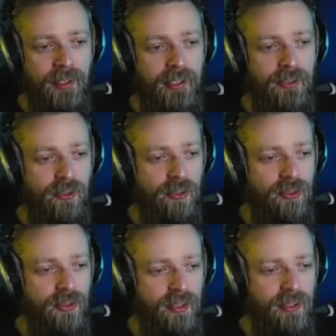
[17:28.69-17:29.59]
into
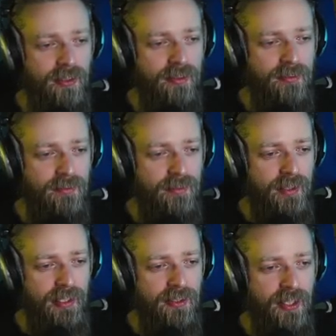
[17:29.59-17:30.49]
just,
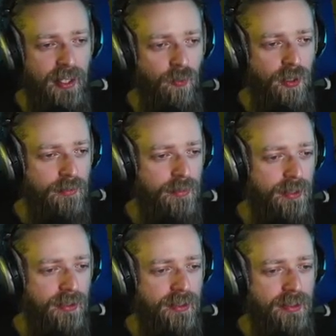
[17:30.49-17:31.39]
into that one
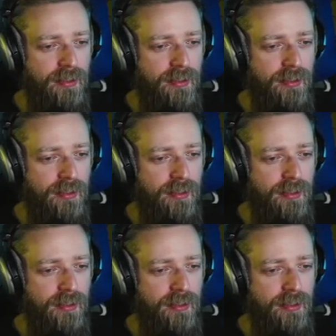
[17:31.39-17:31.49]
block.